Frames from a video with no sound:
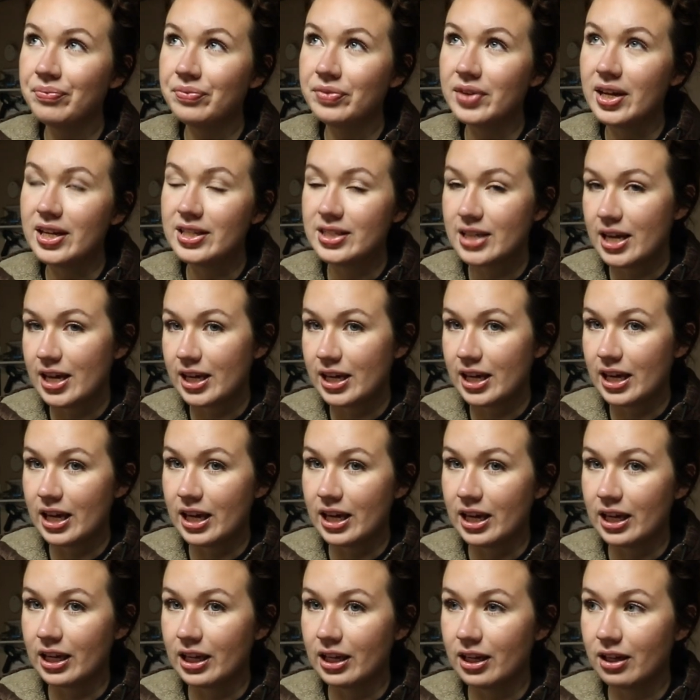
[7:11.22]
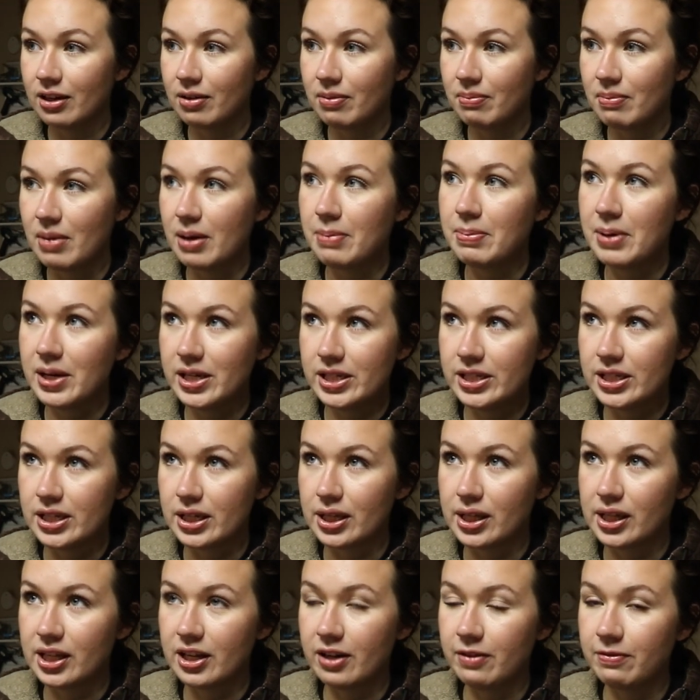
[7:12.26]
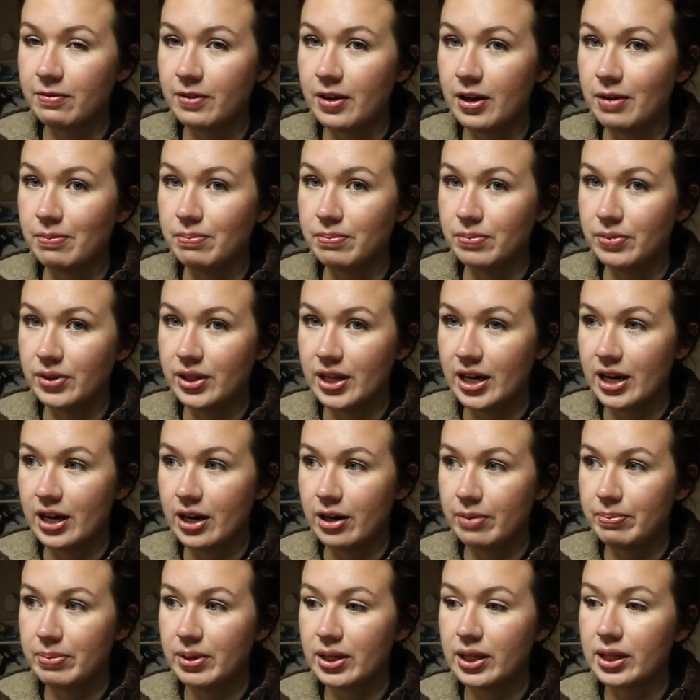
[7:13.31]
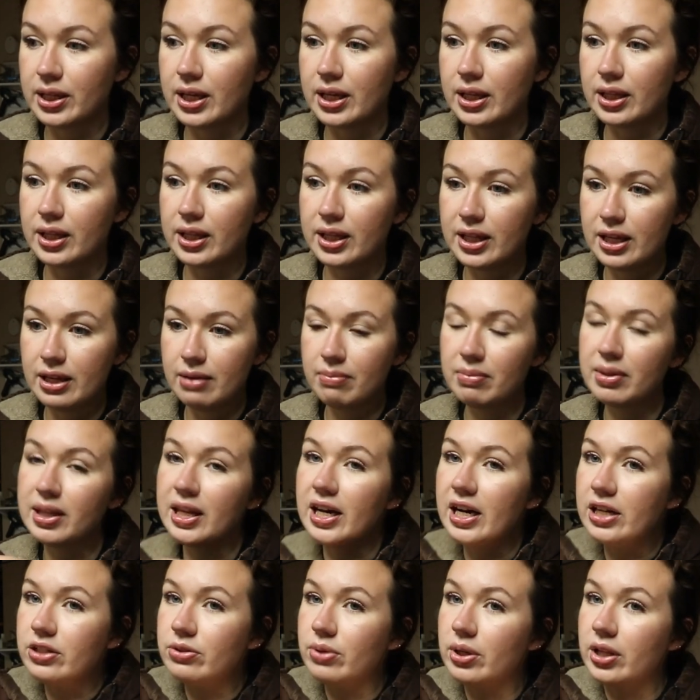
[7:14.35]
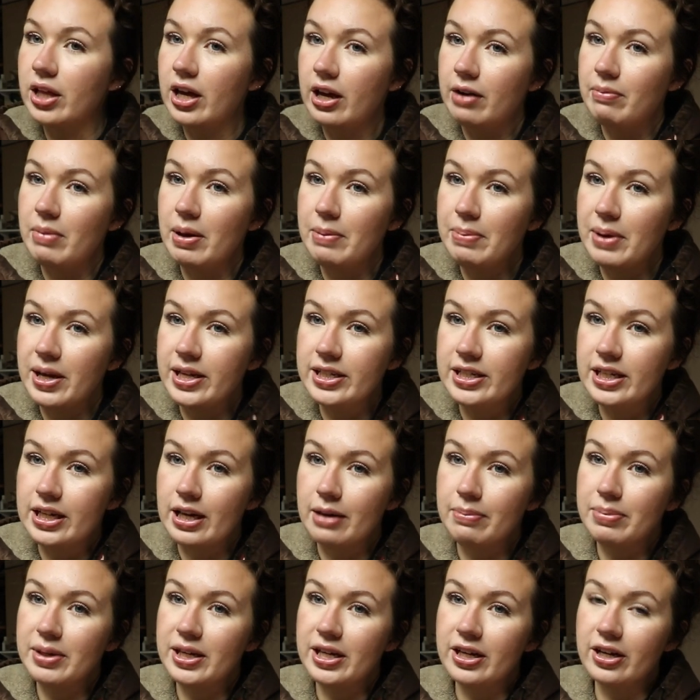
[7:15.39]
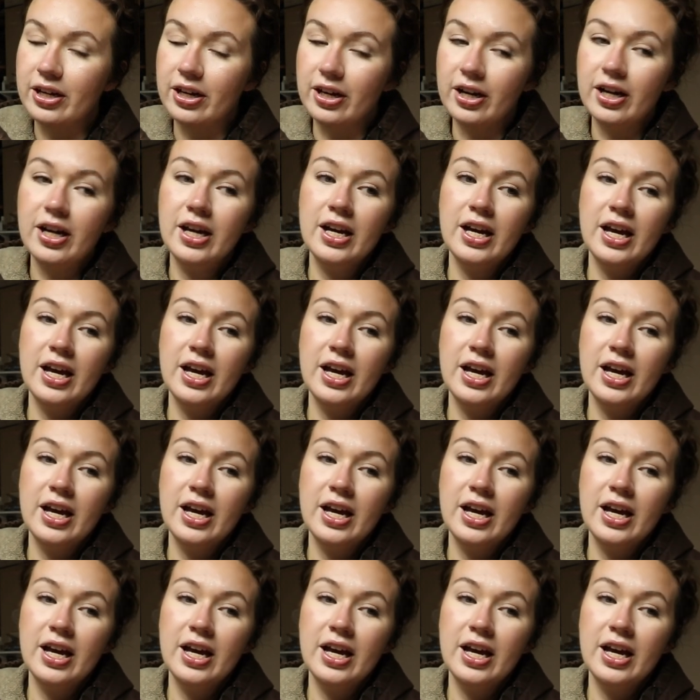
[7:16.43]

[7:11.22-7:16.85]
and taking my painting stuff up there, because it seems that I do a lot of my painting up here,